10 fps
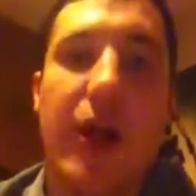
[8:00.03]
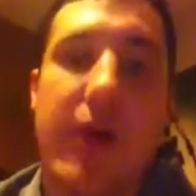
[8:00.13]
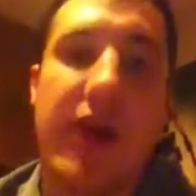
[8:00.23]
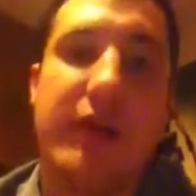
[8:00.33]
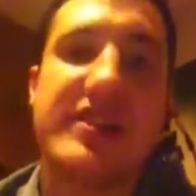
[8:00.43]
come
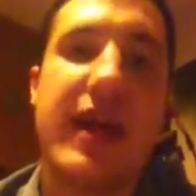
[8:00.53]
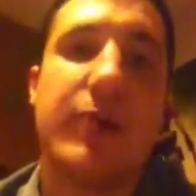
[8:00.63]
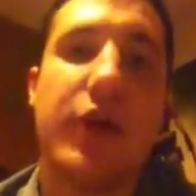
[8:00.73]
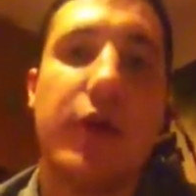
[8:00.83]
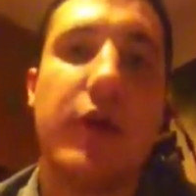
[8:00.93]
around there and
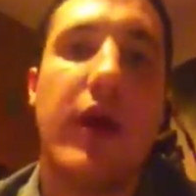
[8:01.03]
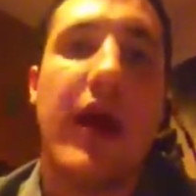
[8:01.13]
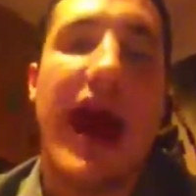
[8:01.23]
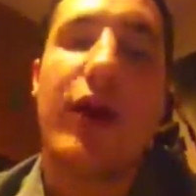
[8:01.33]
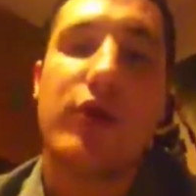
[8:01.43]
slap you.
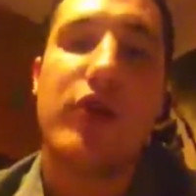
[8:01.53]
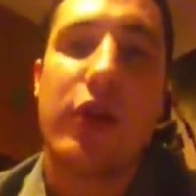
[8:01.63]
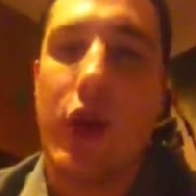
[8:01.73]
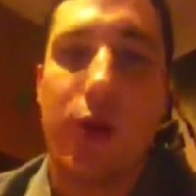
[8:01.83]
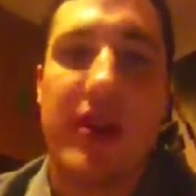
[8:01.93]
And also
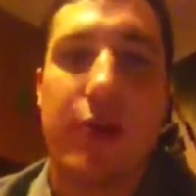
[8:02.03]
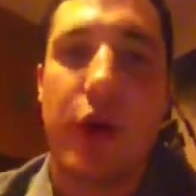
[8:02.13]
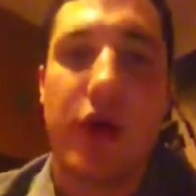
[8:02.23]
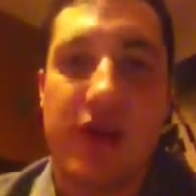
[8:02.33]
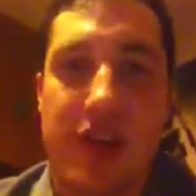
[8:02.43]
don't read the
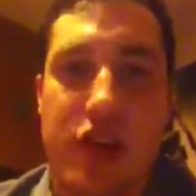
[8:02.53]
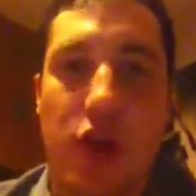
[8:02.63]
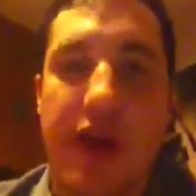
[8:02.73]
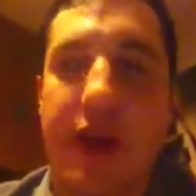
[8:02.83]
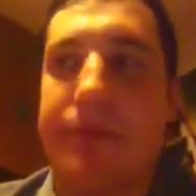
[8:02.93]
book, because it's
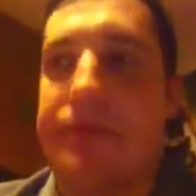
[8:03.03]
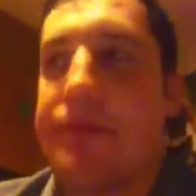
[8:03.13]
shocking.